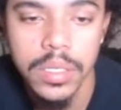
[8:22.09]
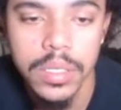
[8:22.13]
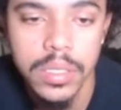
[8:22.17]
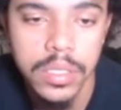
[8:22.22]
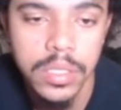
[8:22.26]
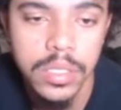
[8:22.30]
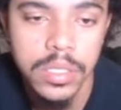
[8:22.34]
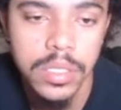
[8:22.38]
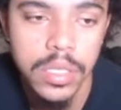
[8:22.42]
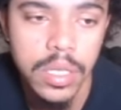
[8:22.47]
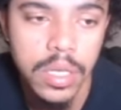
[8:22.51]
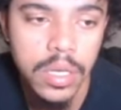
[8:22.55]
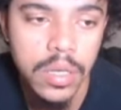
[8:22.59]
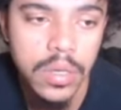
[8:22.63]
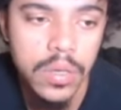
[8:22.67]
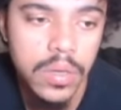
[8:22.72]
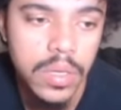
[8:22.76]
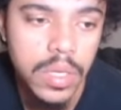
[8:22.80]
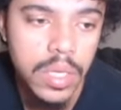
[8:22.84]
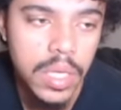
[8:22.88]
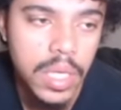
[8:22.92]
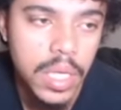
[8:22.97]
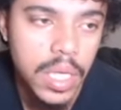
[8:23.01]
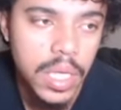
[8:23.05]
So
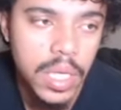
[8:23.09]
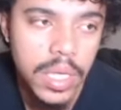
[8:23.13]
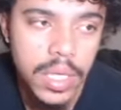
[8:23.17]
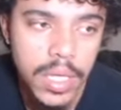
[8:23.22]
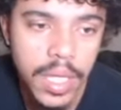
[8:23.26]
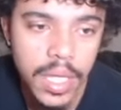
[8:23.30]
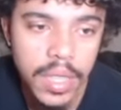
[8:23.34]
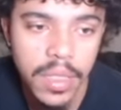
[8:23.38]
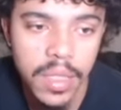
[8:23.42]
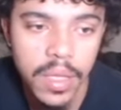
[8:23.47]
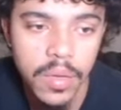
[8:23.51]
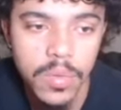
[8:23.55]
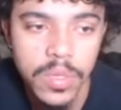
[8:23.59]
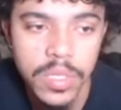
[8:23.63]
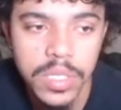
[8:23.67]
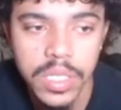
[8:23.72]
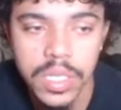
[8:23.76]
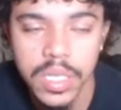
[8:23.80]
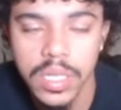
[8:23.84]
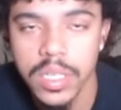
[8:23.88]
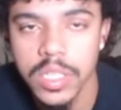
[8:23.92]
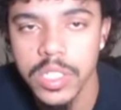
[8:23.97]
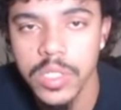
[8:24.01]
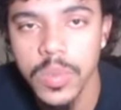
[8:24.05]
I think we
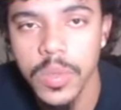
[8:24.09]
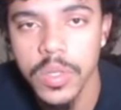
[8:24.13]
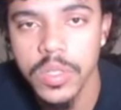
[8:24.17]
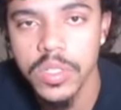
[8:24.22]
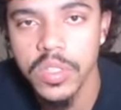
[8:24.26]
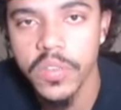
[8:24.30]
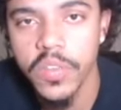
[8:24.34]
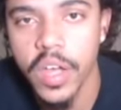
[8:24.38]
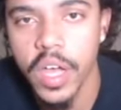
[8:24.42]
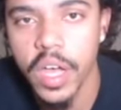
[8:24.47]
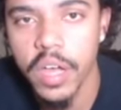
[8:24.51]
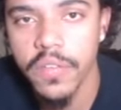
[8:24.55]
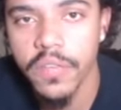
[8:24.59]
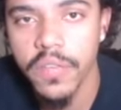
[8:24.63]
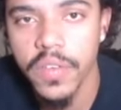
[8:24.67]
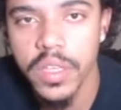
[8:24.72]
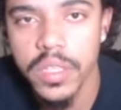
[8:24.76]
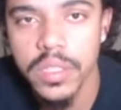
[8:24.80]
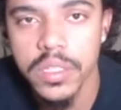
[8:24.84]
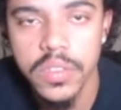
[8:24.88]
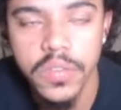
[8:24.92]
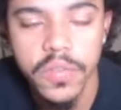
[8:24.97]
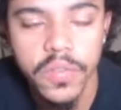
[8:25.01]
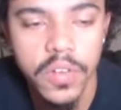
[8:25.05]
see an explosive
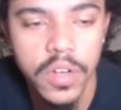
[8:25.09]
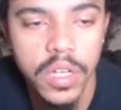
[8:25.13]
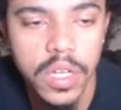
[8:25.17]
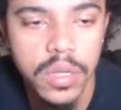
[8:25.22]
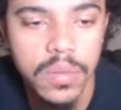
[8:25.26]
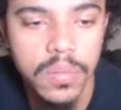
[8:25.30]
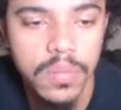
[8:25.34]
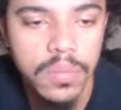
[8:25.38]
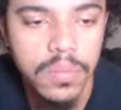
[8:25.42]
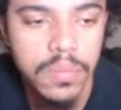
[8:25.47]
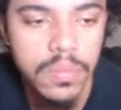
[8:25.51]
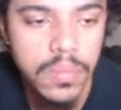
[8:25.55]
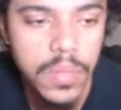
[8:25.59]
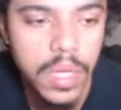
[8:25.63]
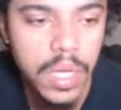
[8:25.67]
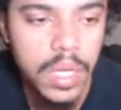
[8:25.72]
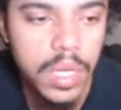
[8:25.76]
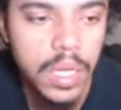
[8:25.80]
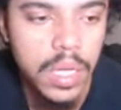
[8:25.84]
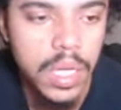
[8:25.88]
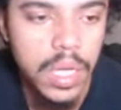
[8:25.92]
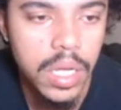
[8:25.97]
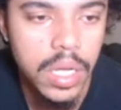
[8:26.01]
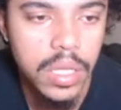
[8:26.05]
offense from
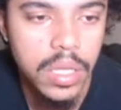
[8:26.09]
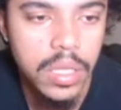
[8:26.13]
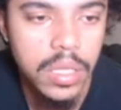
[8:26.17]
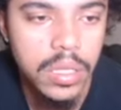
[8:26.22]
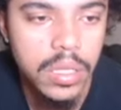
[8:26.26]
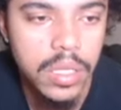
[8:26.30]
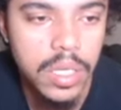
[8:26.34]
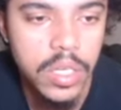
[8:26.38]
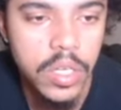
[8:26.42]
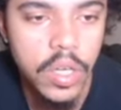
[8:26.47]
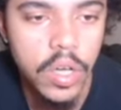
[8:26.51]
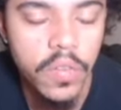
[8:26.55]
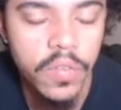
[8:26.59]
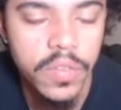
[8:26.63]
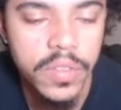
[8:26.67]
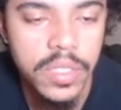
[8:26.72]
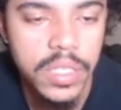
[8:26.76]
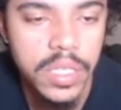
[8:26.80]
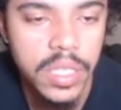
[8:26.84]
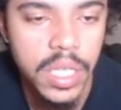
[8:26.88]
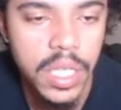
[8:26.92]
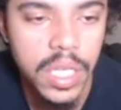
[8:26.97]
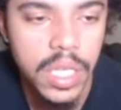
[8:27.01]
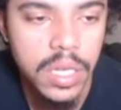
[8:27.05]
the Dolphins
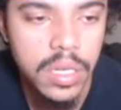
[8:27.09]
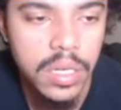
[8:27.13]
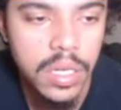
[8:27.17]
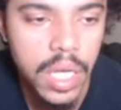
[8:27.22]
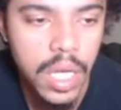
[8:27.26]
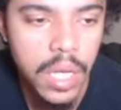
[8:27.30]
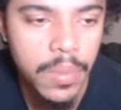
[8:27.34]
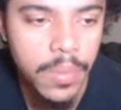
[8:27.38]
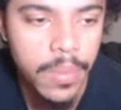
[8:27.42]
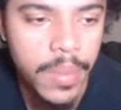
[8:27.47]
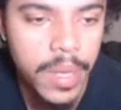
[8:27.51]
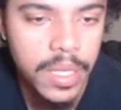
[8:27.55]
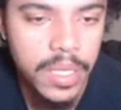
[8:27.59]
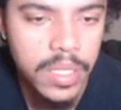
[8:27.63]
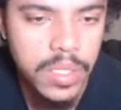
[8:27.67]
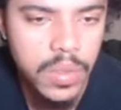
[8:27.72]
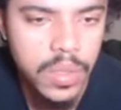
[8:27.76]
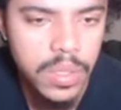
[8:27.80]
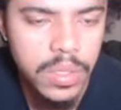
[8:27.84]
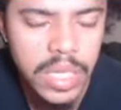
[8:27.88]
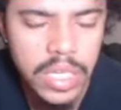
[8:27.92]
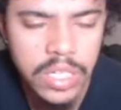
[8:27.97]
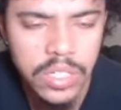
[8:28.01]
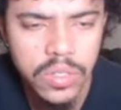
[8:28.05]
again coming back this
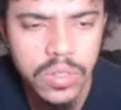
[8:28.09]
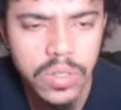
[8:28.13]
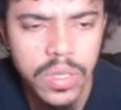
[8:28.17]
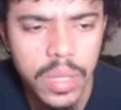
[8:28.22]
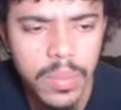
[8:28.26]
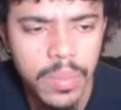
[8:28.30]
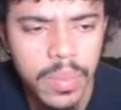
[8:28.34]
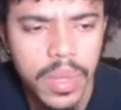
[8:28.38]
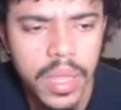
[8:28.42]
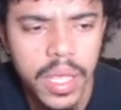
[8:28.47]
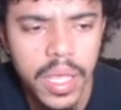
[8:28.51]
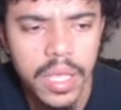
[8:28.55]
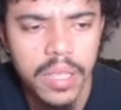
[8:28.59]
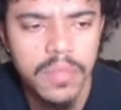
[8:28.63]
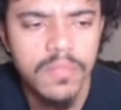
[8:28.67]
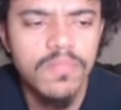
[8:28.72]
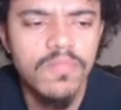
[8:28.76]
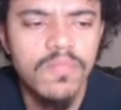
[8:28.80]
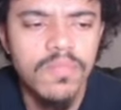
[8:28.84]
week. Not sure who they play.